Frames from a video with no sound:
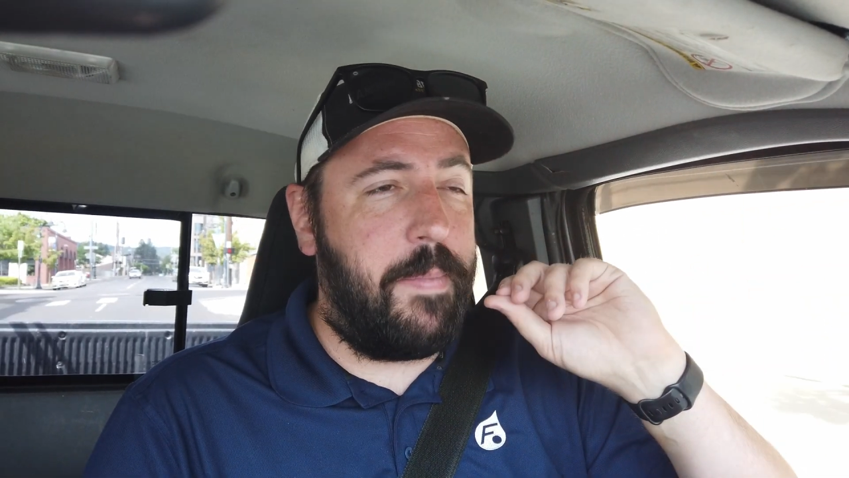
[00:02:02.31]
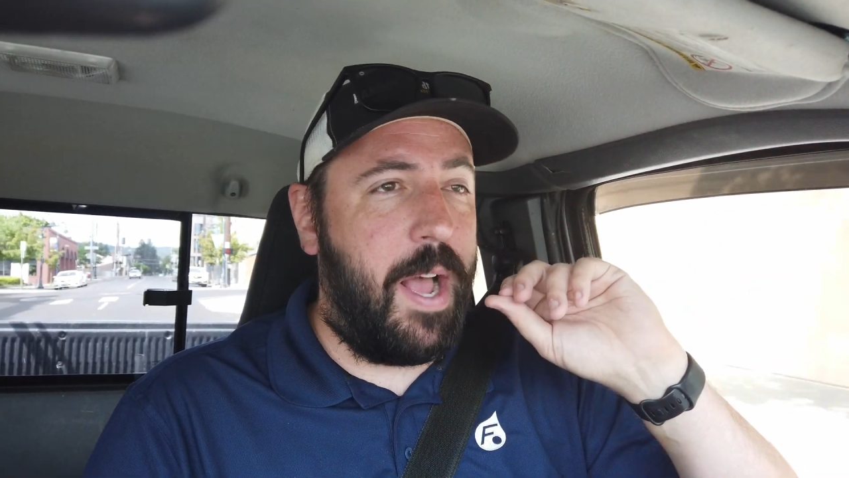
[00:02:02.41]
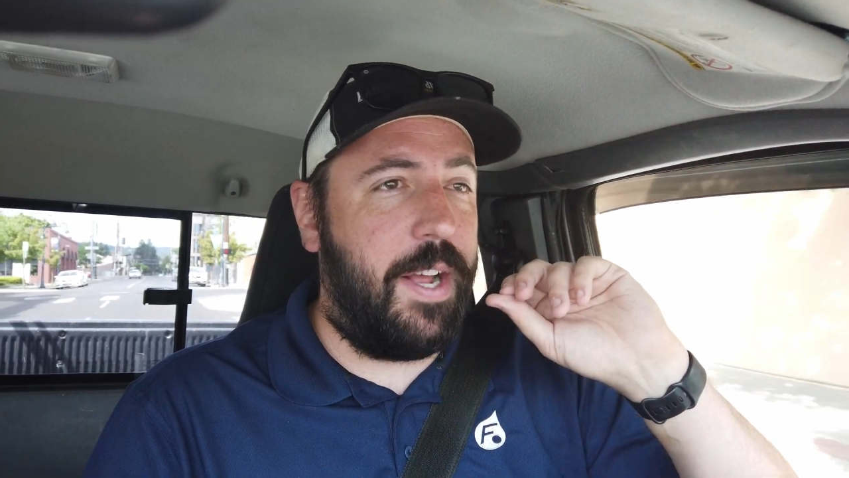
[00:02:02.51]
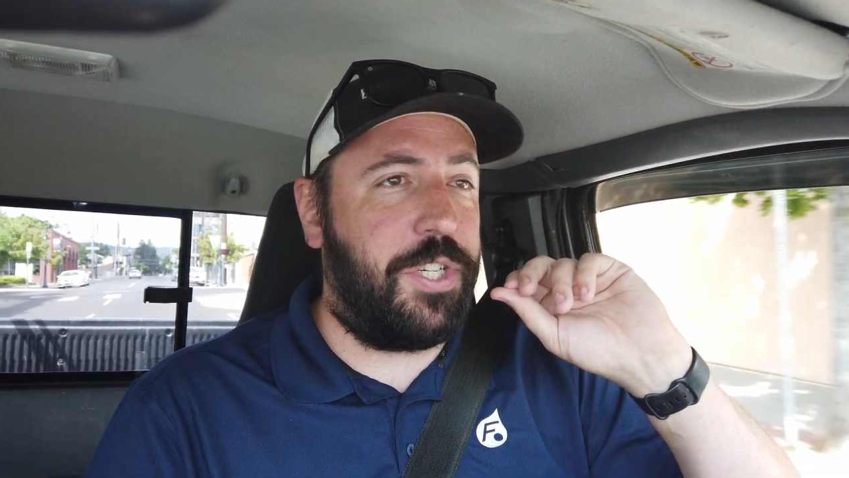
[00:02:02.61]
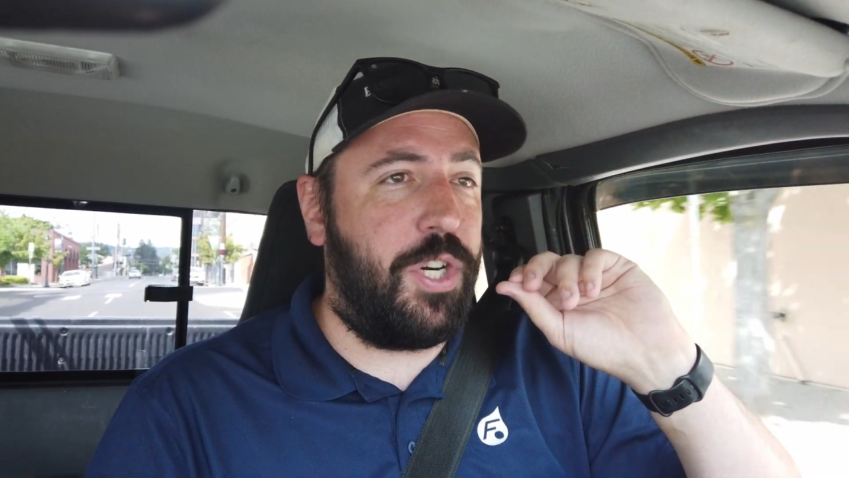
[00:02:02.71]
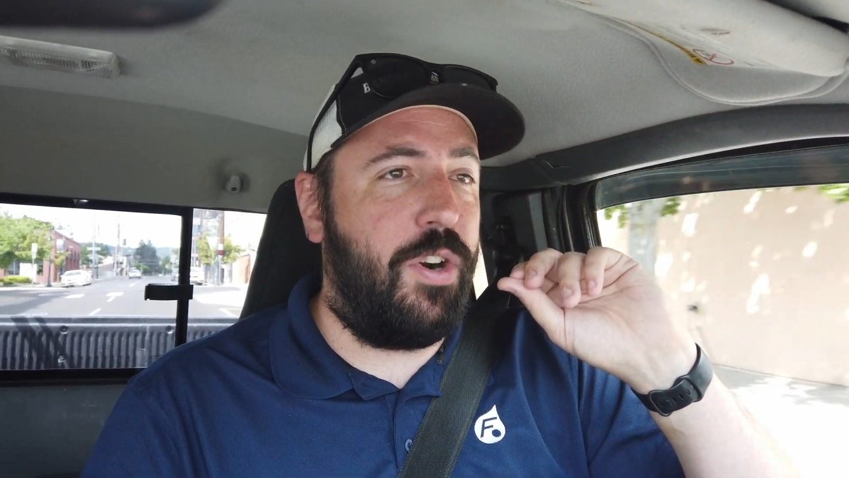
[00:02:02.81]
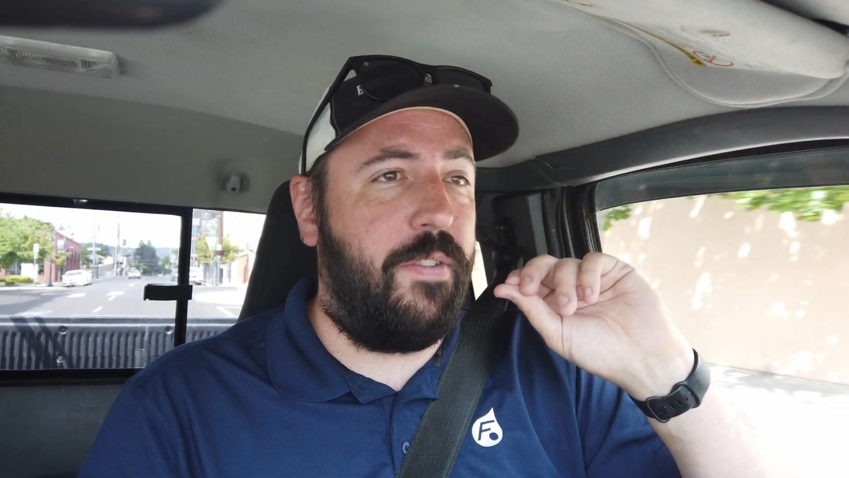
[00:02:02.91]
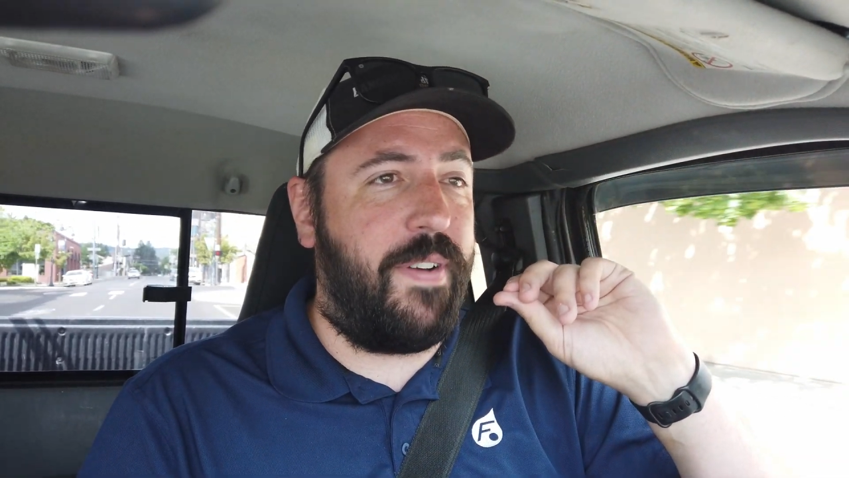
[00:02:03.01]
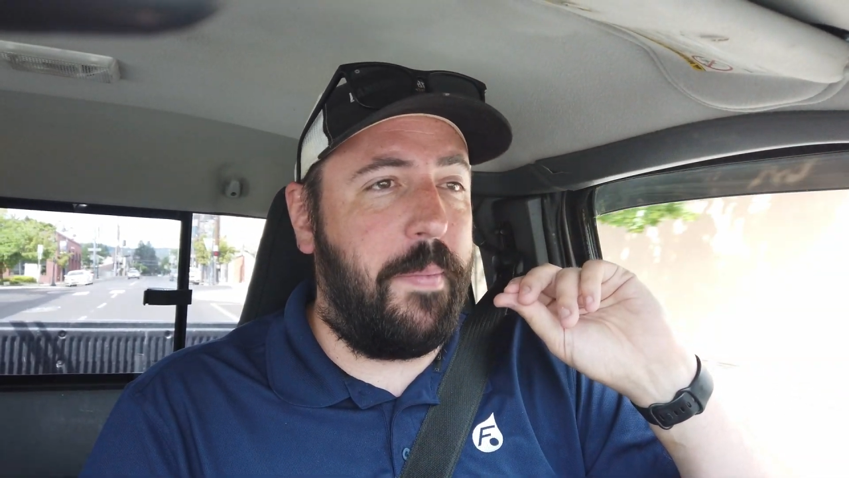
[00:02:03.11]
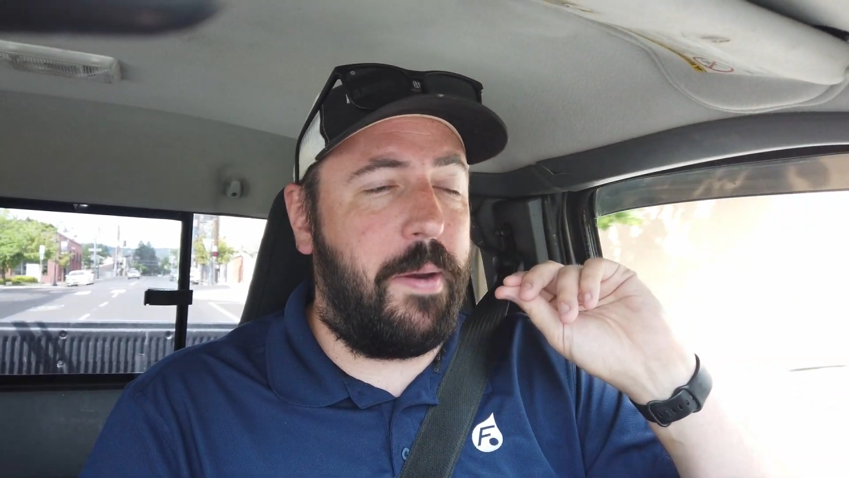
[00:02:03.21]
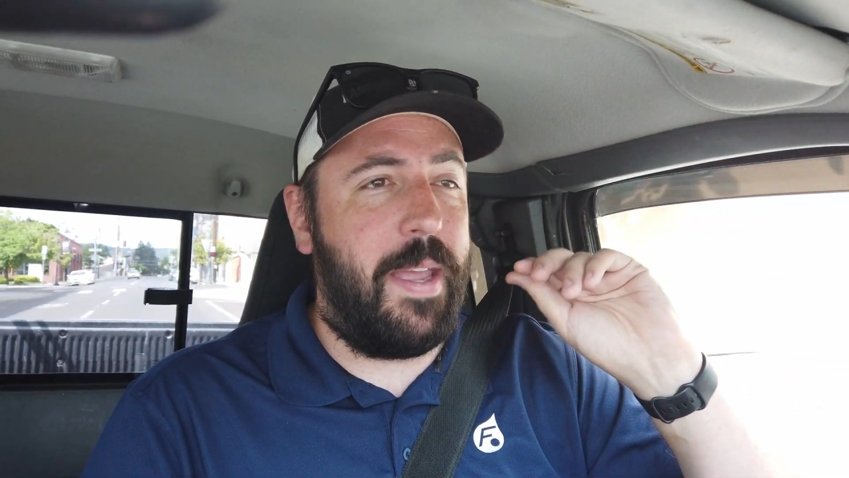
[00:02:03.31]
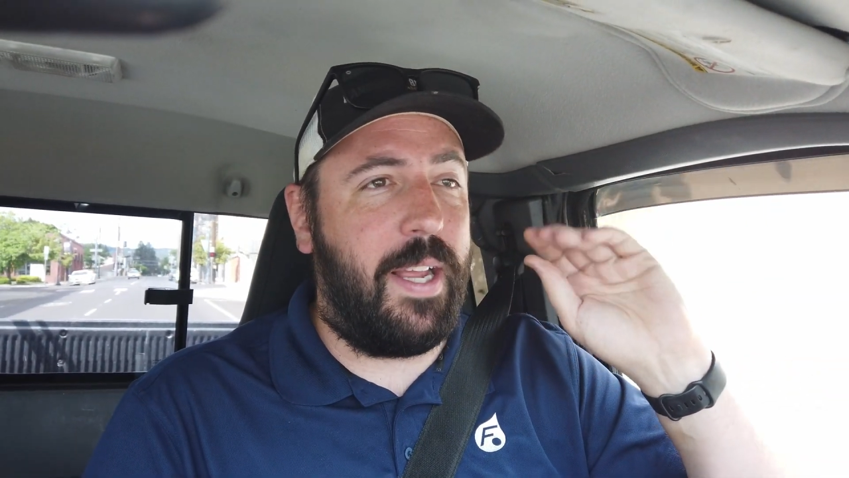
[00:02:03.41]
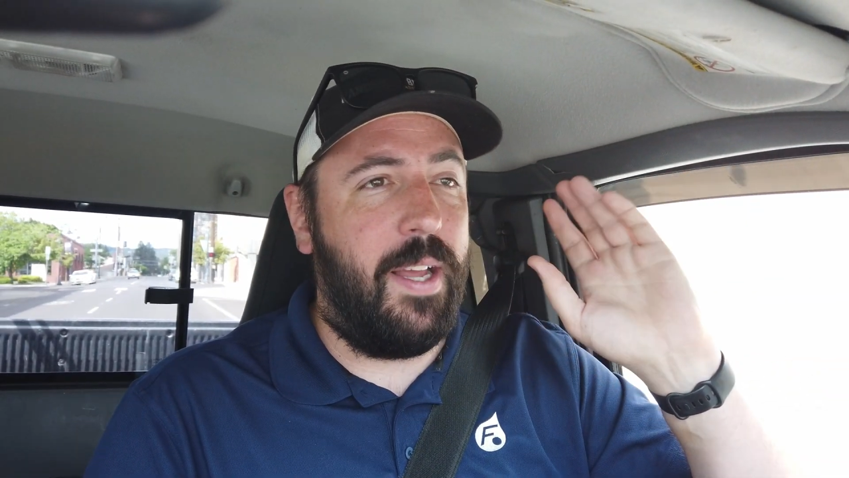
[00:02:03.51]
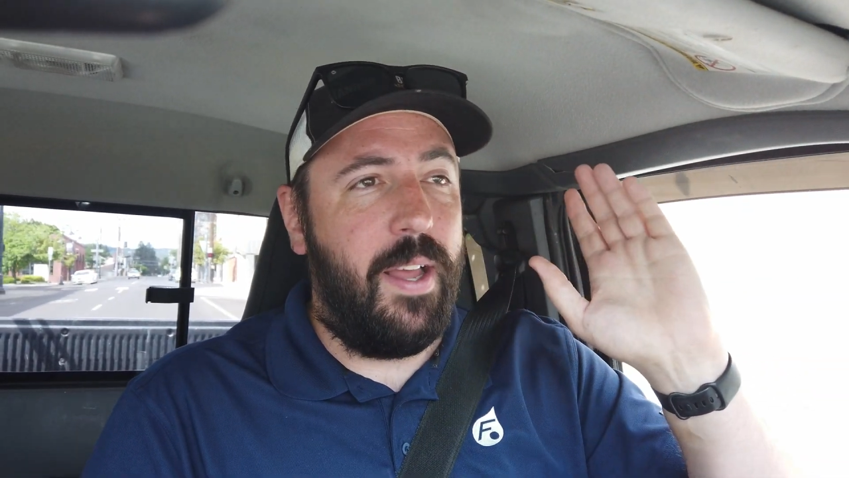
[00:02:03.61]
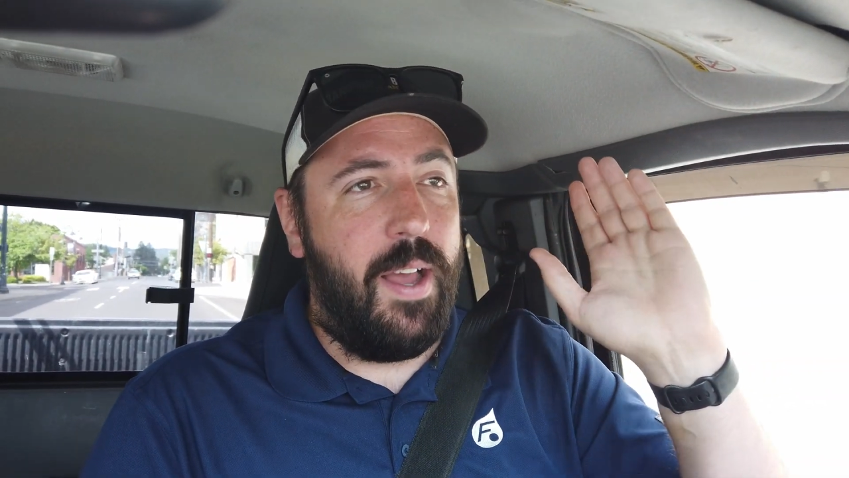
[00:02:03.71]
I'm not sure if I'll
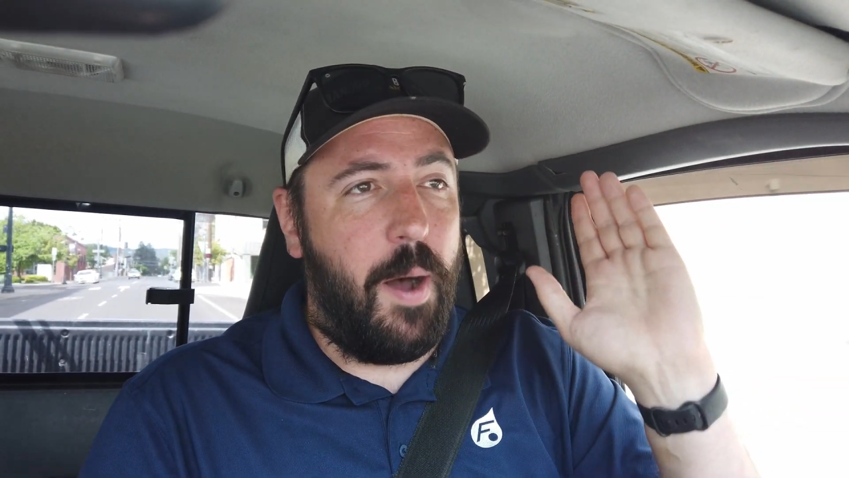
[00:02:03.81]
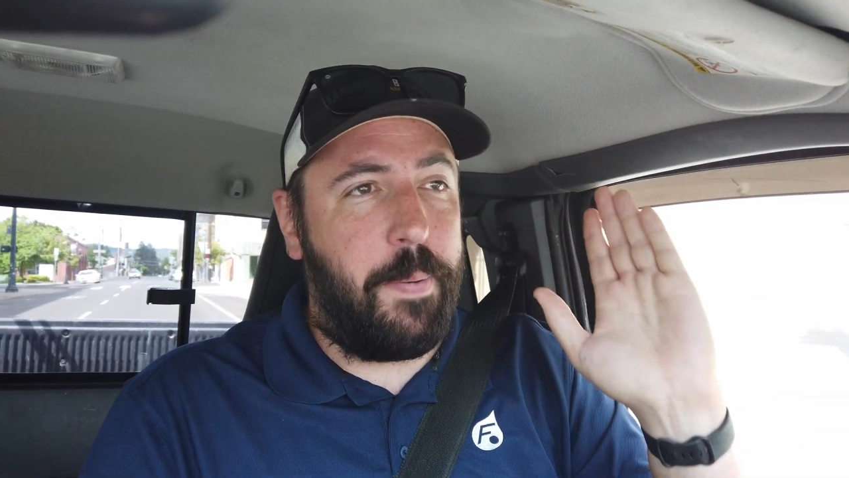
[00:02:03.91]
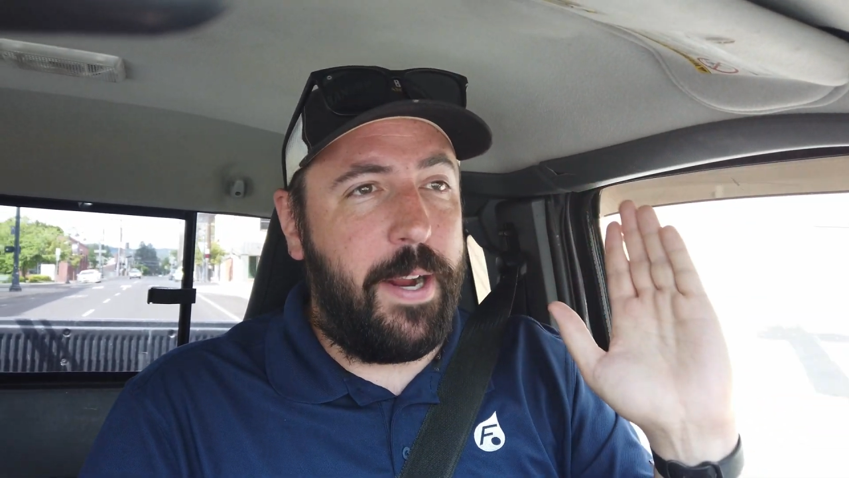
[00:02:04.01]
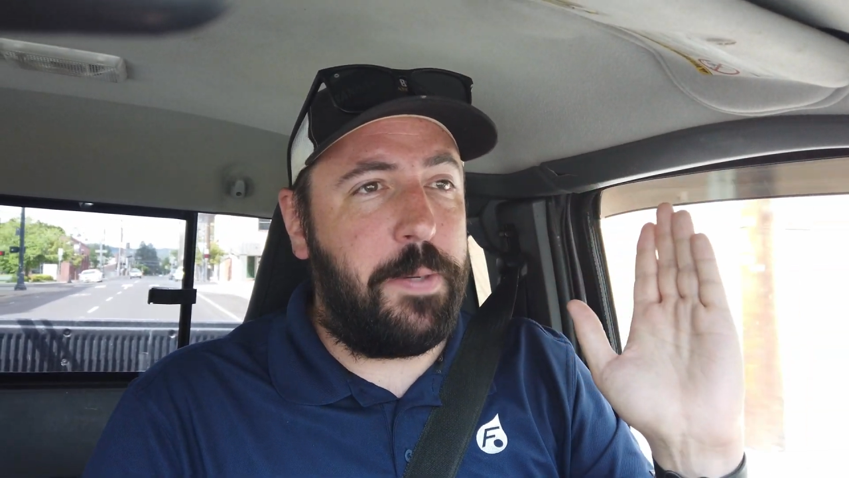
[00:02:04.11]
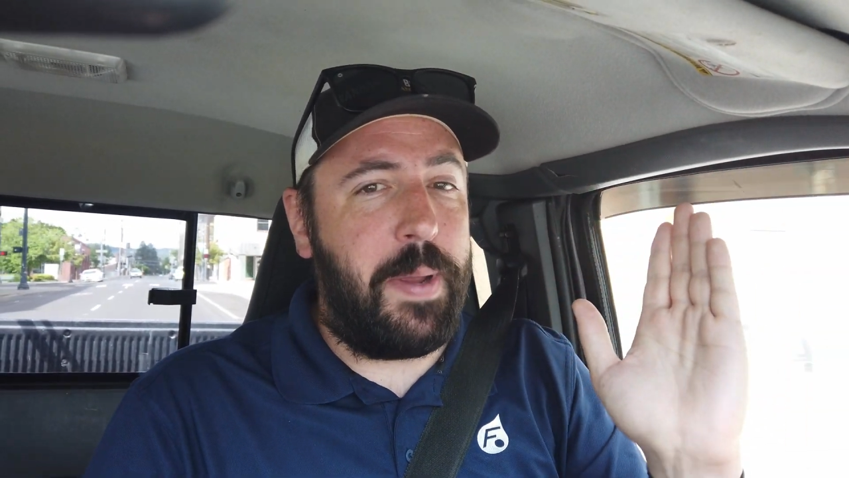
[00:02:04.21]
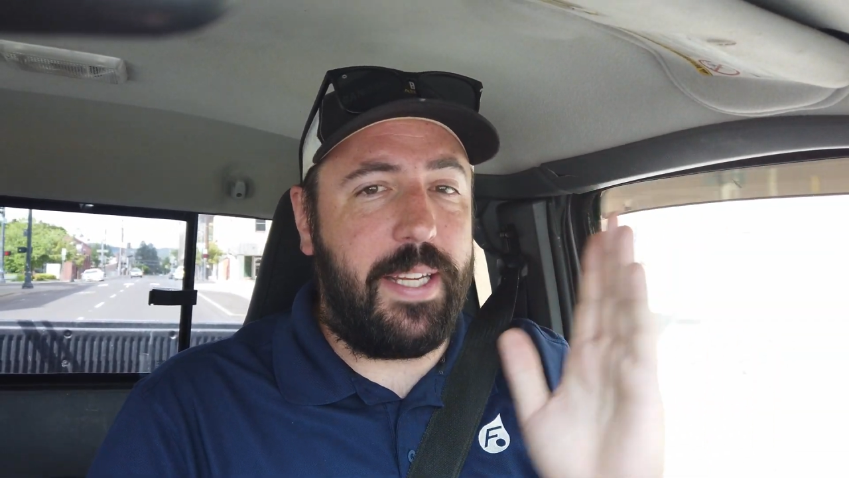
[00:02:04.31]
probably just